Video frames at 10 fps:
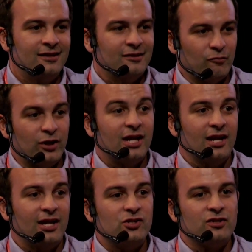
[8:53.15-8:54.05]

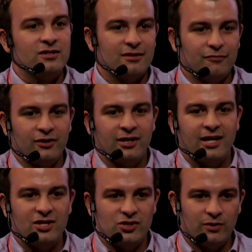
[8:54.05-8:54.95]
regulations different in
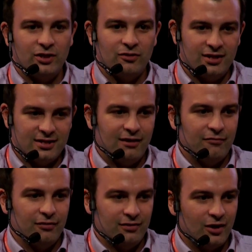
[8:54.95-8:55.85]
Asia where you need to have
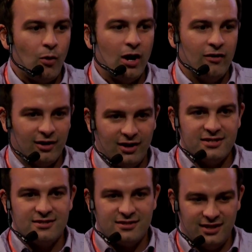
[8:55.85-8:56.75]
an acquiring
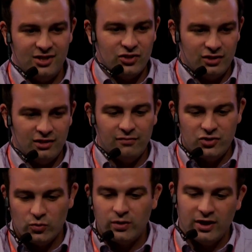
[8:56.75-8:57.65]
license in each
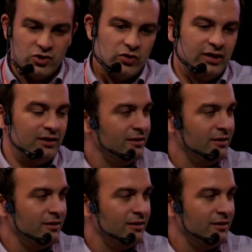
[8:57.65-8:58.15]
individual country,